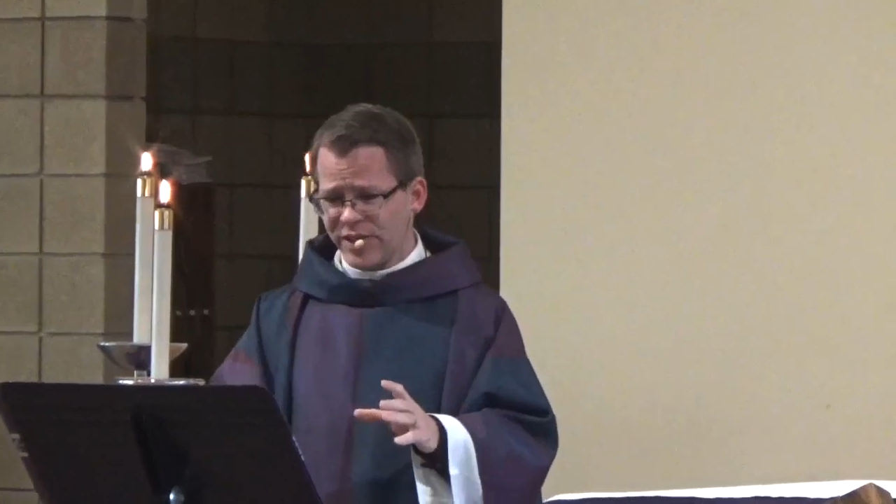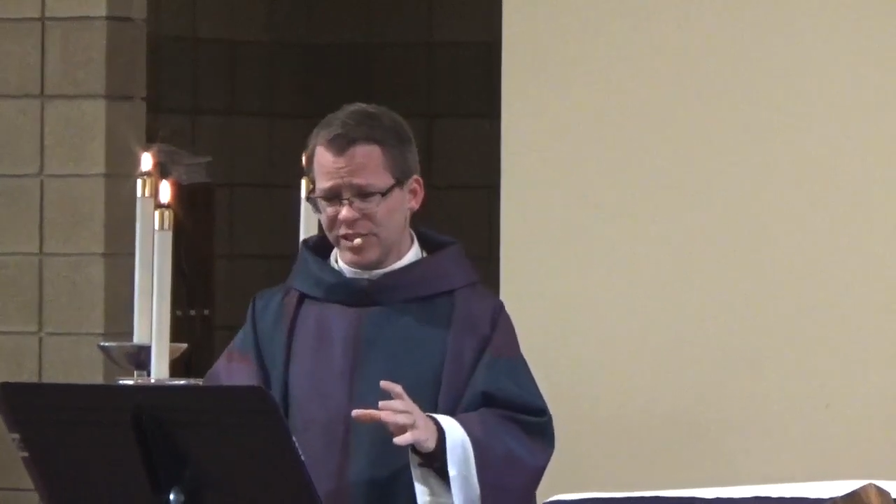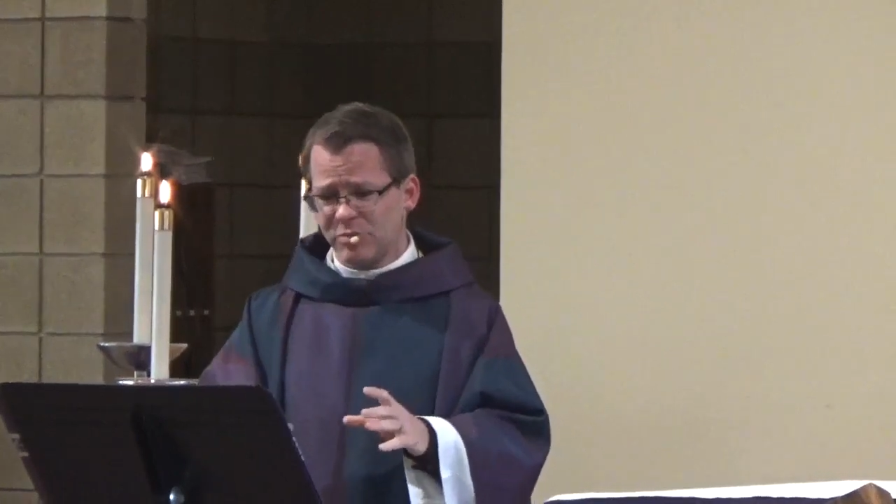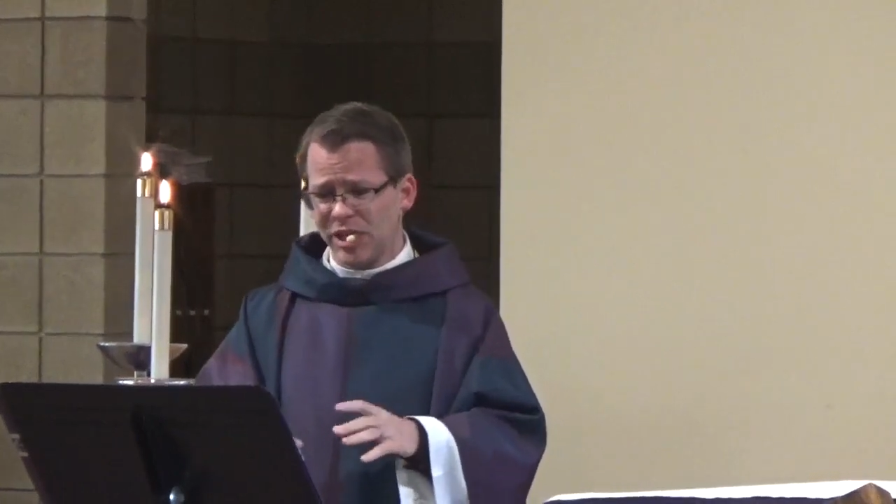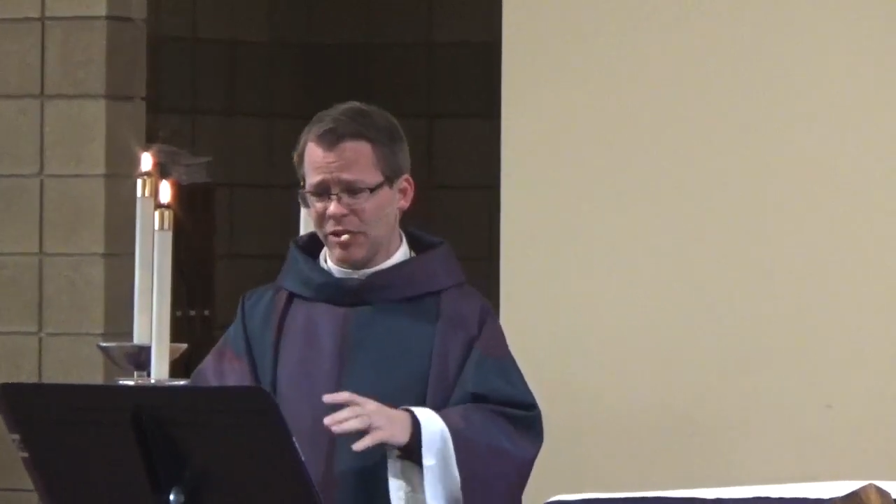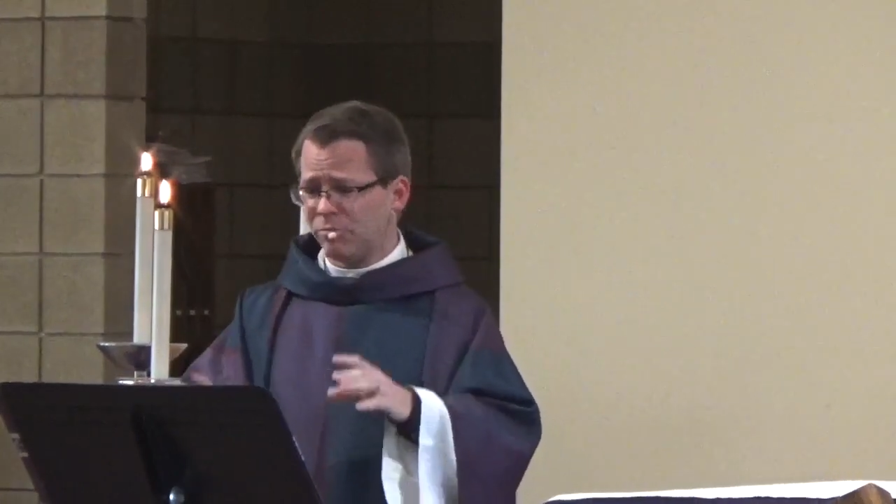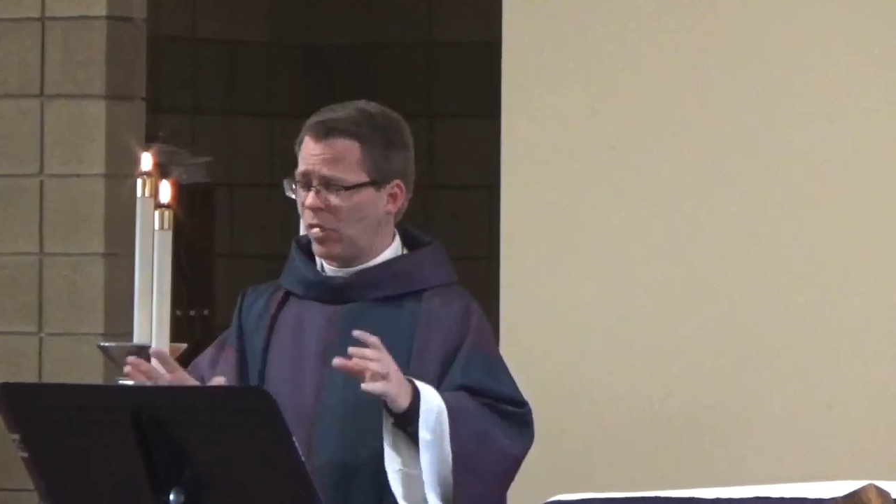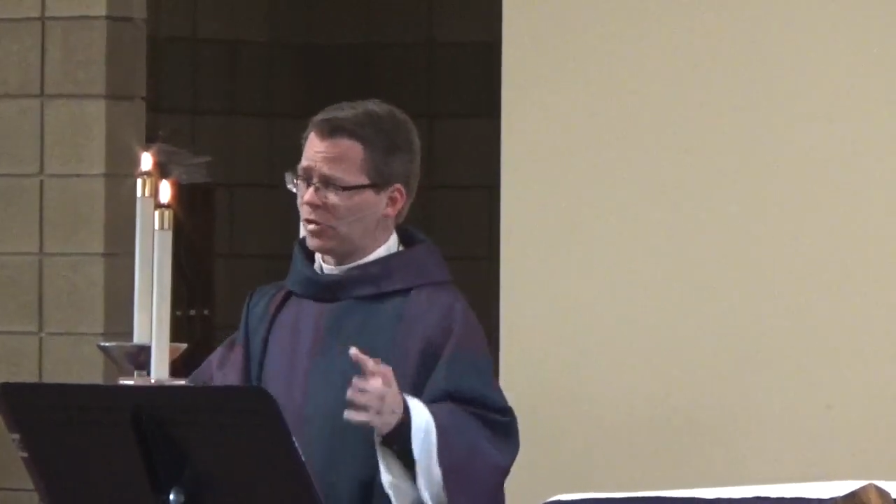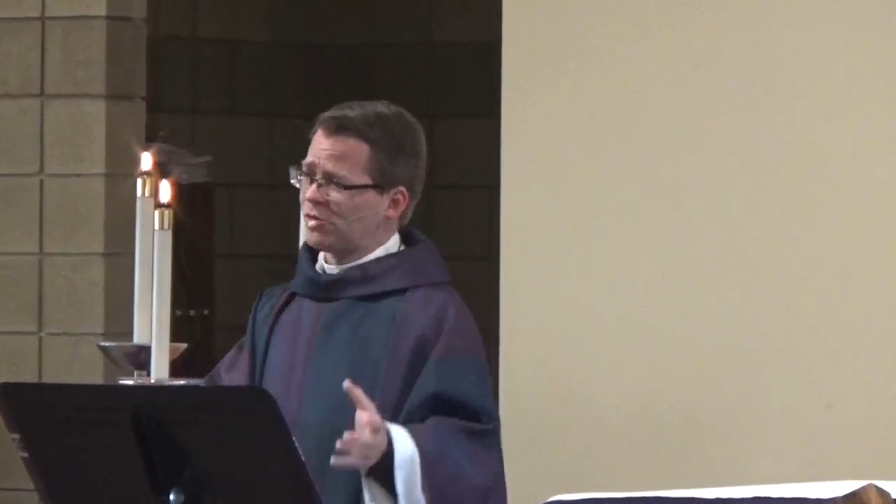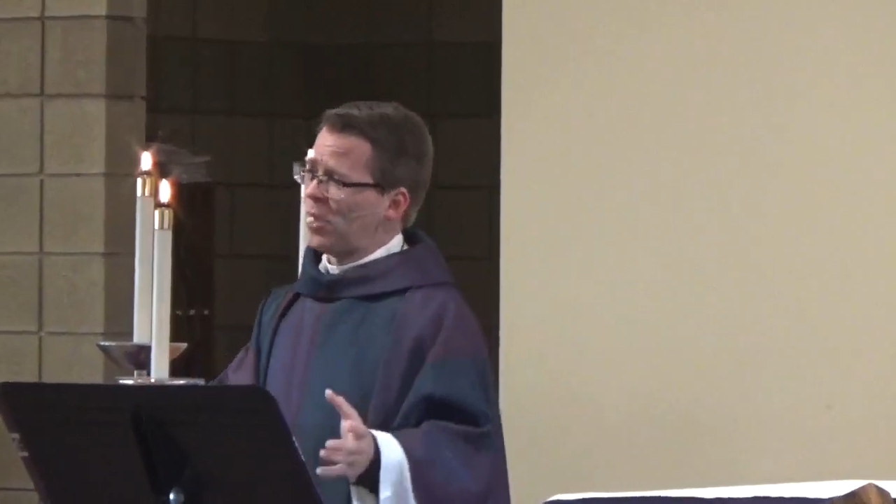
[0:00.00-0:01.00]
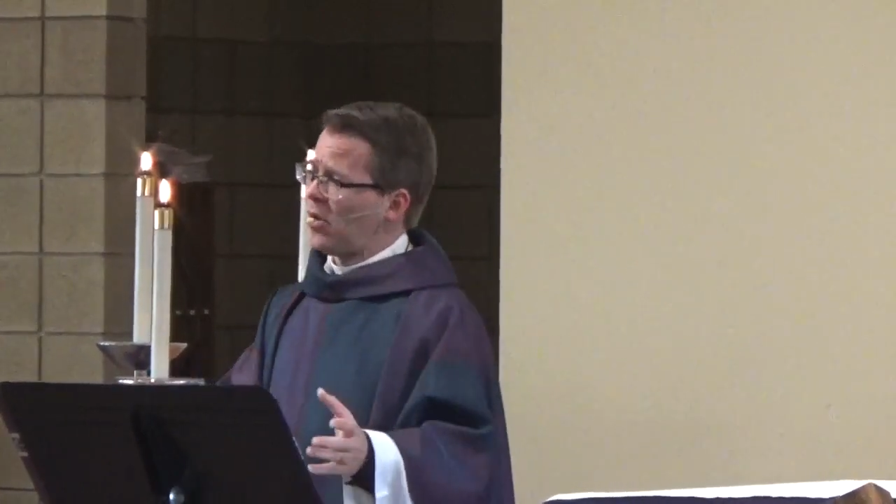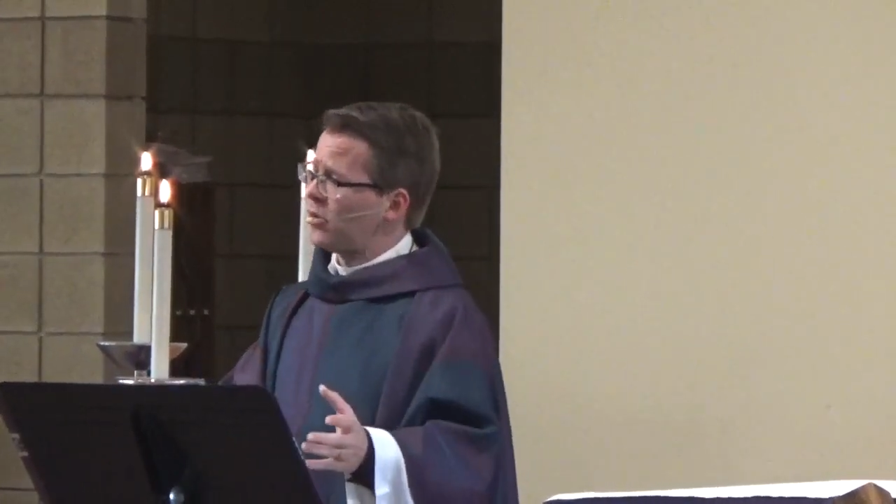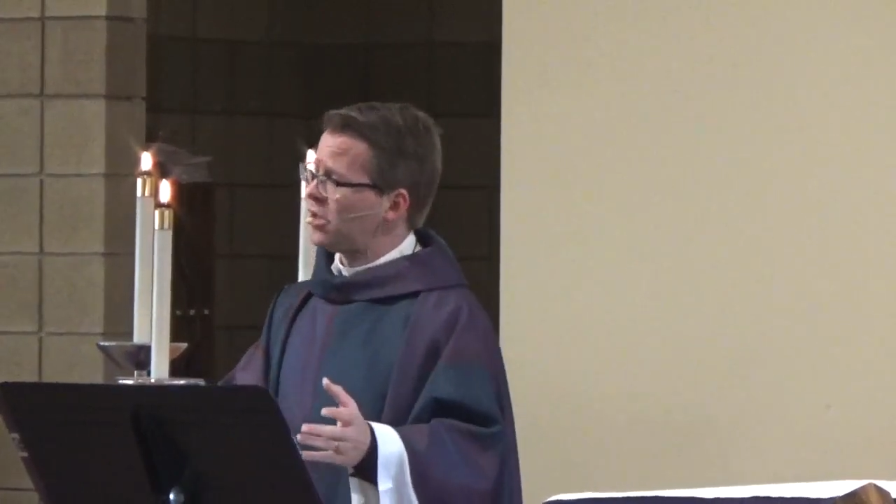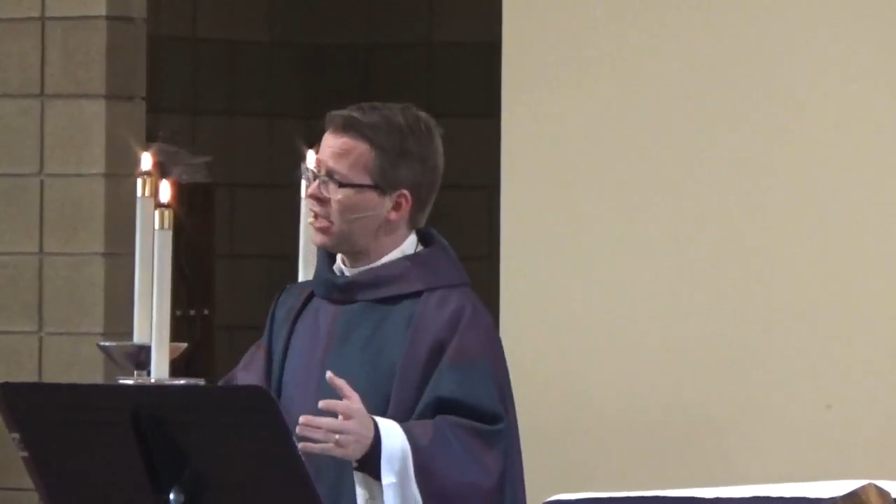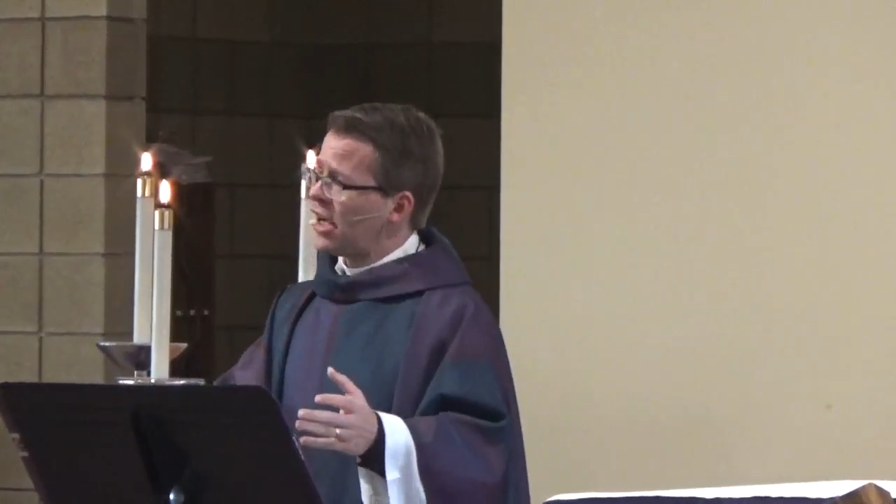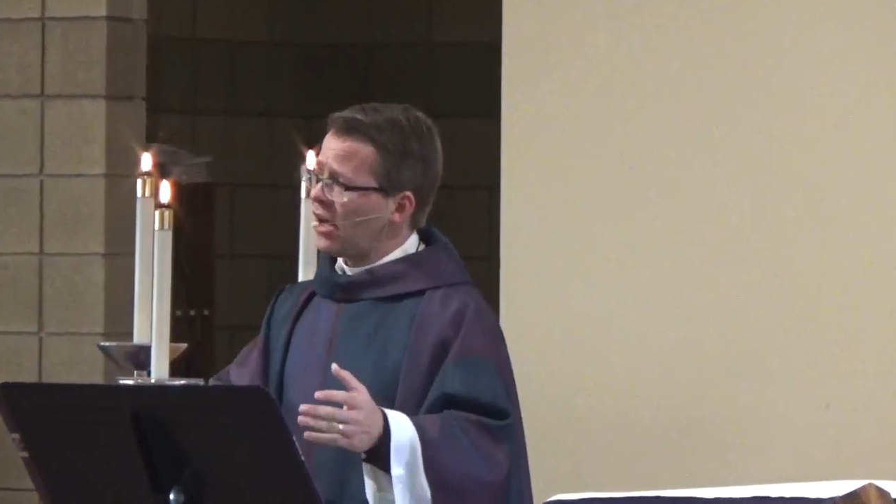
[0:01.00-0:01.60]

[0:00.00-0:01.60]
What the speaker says: is being postponed